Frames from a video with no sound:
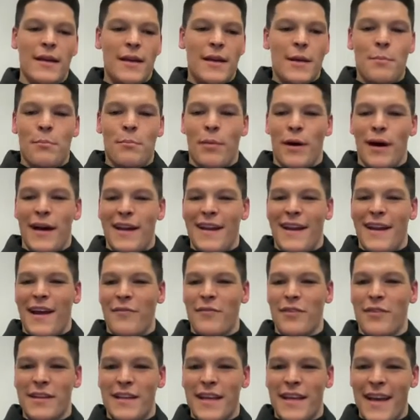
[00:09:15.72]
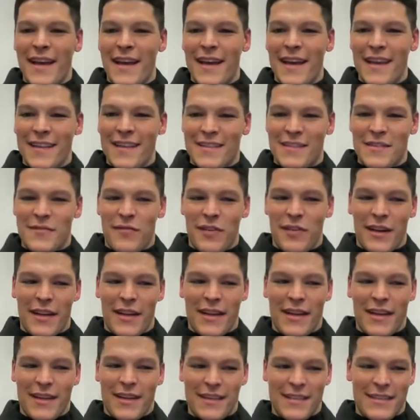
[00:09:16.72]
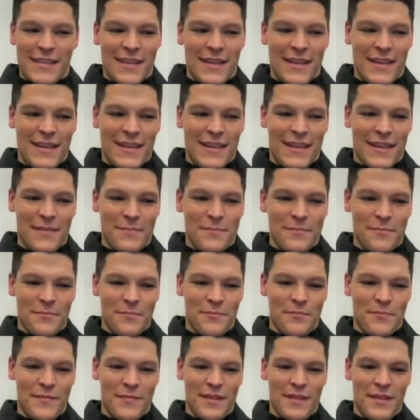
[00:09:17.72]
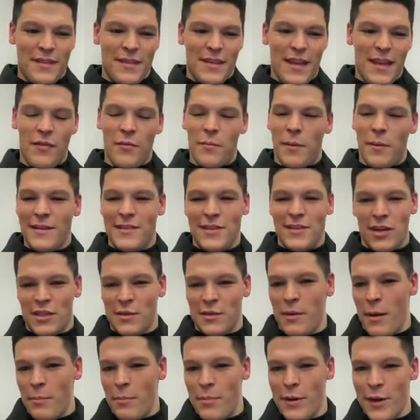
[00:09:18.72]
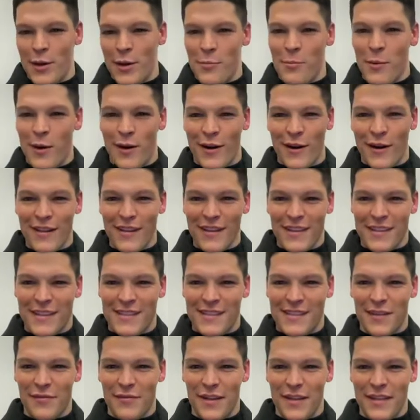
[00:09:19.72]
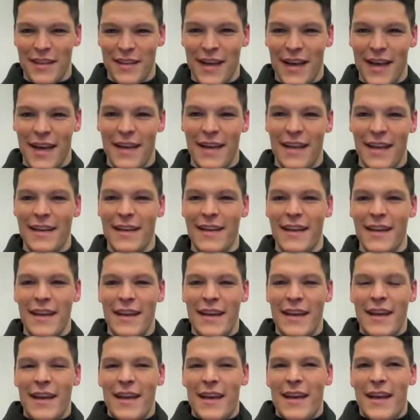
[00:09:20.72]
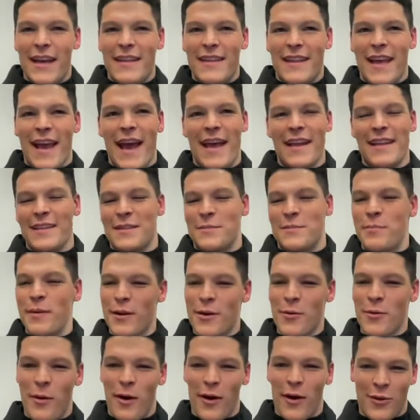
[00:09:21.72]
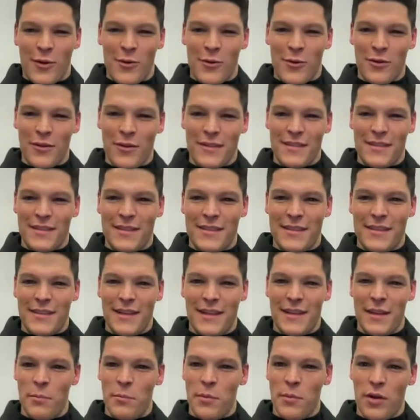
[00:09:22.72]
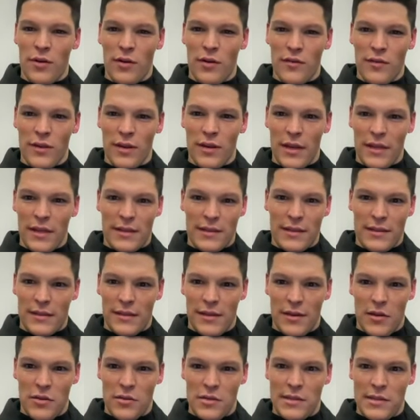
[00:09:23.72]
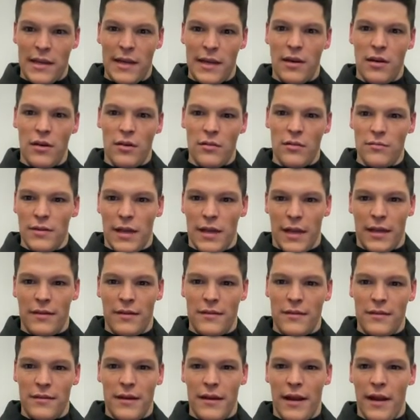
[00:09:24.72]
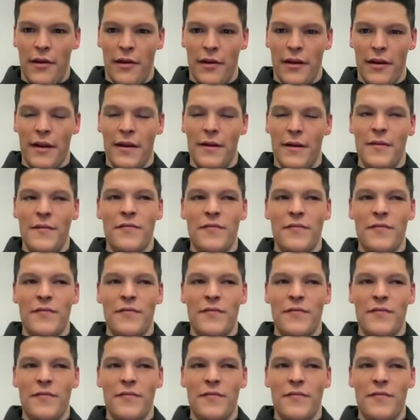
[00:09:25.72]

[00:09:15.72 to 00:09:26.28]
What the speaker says: But every day it's funny because everybody talks about pickleball and stuff like that, and they had these pickleball courts in the middle of the hotel like area,